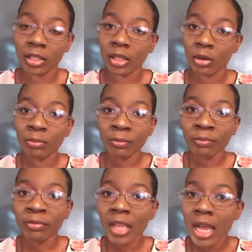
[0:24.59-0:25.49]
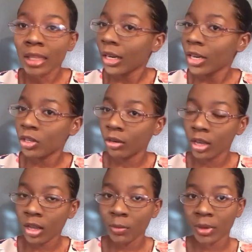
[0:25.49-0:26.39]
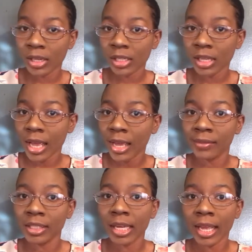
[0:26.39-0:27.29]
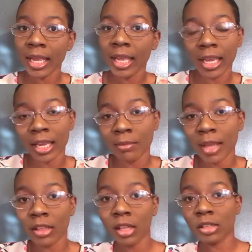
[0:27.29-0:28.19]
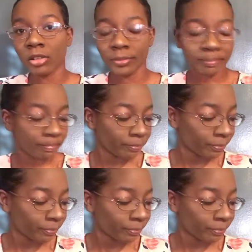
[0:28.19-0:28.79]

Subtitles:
So I thought I'll show y'all the ones I have today and my thoughts on them.